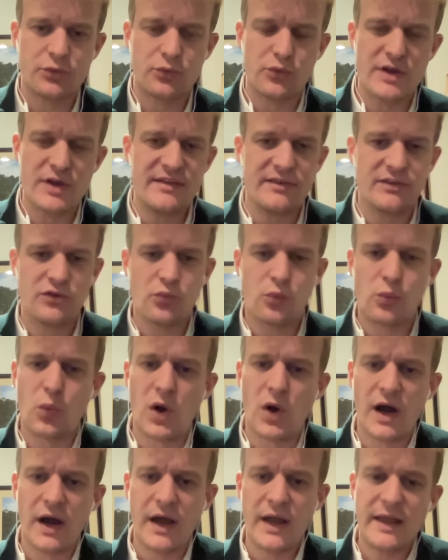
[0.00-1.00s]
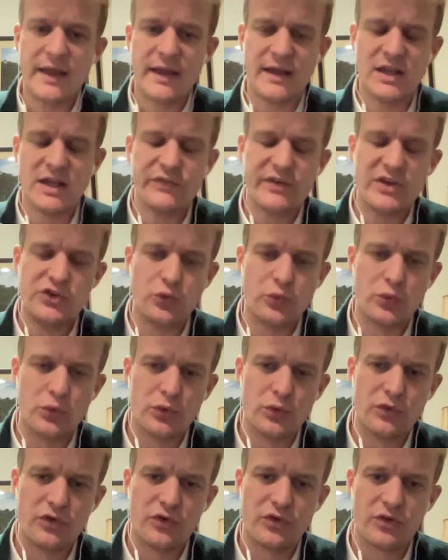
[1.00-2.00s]
reasons why
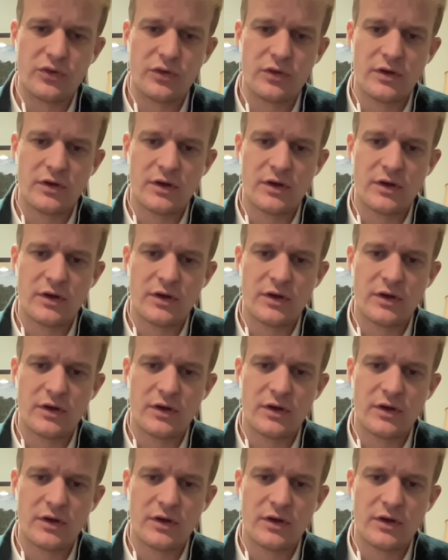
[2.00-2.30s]
individuals